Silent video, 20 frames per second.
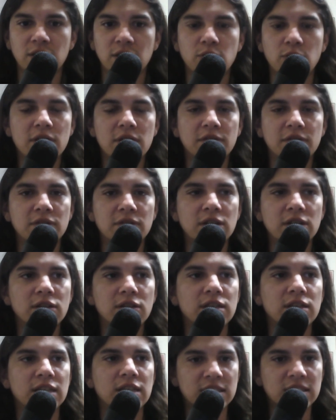We have
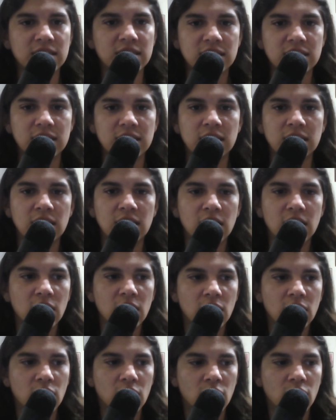nearly existed
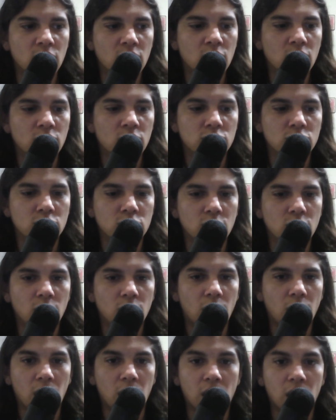
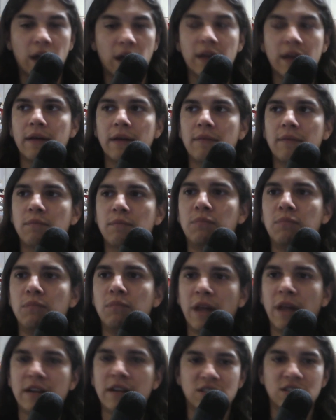a lot,
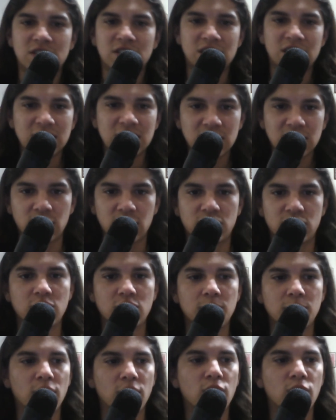not just in this
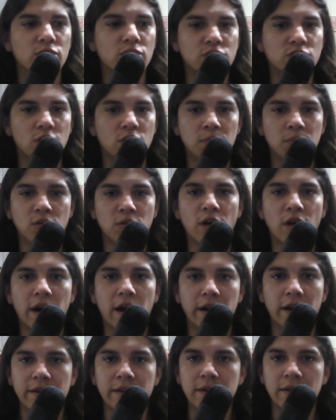country, but also
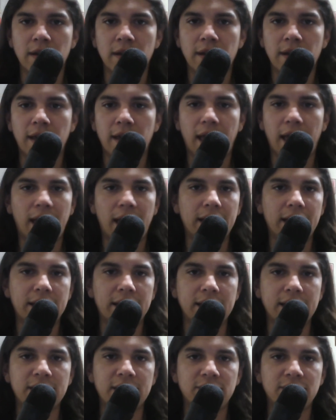abroad.
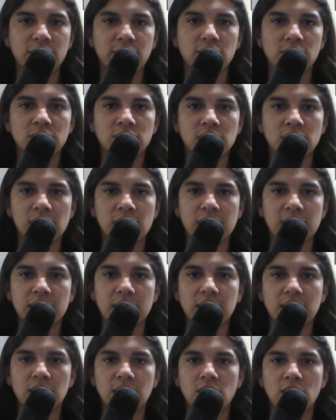And it feels
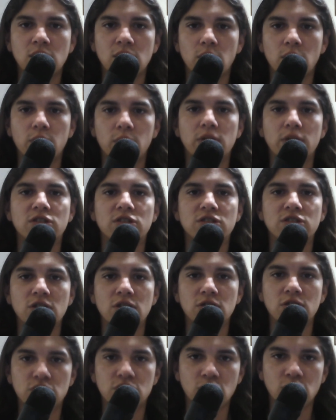like we are
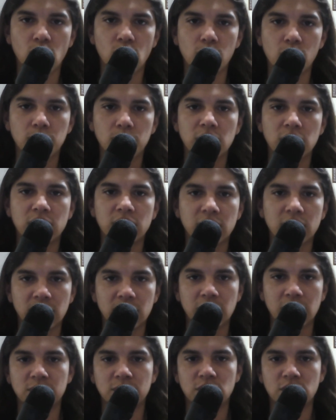still so
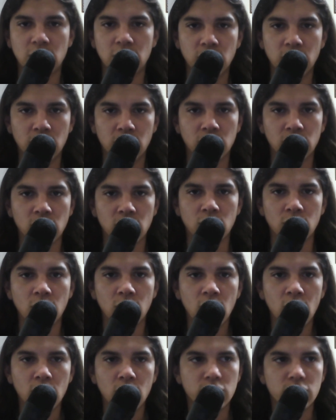politically obscure, though
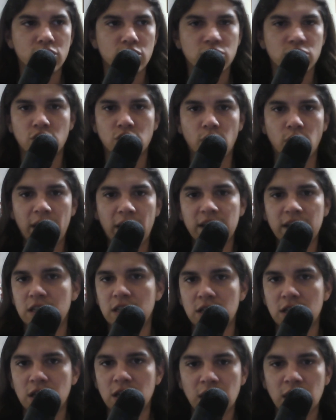you can show
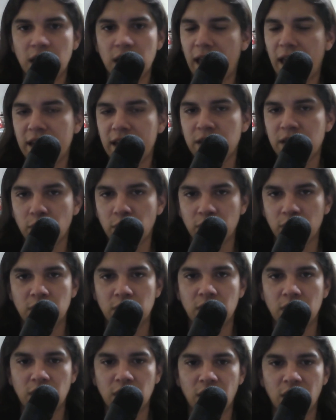
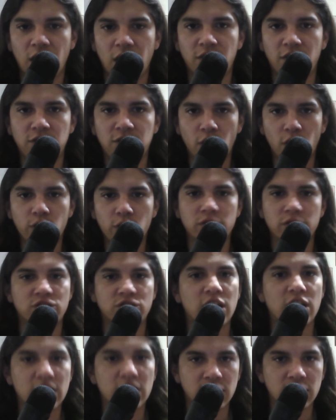anyone a photo of
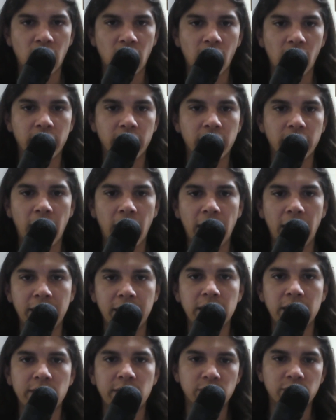Che Guevara,
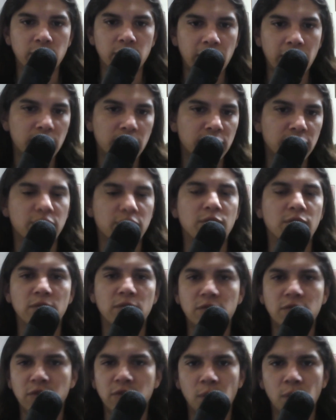and they will for
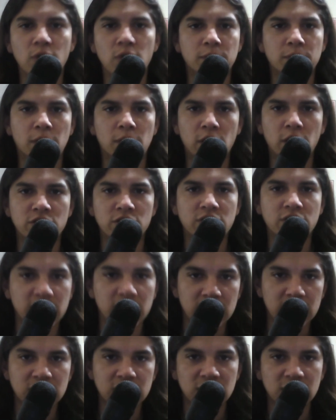the most part
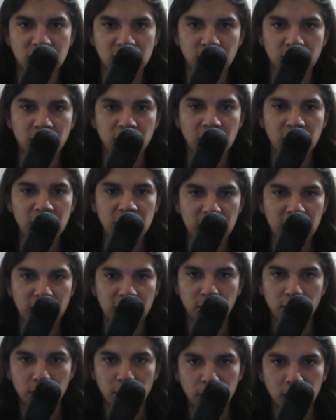understand that this is some
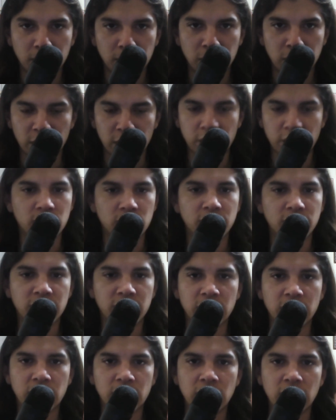political
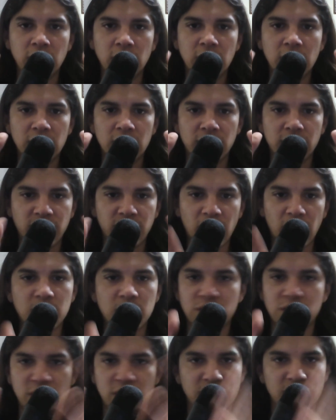figure,
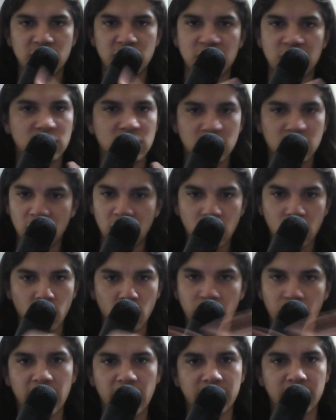famous or infamous,
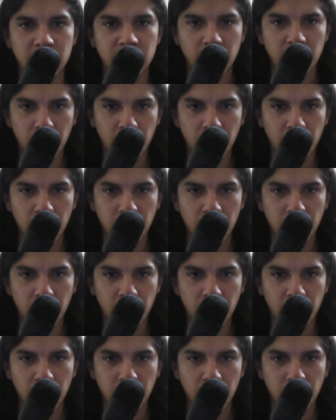whatever,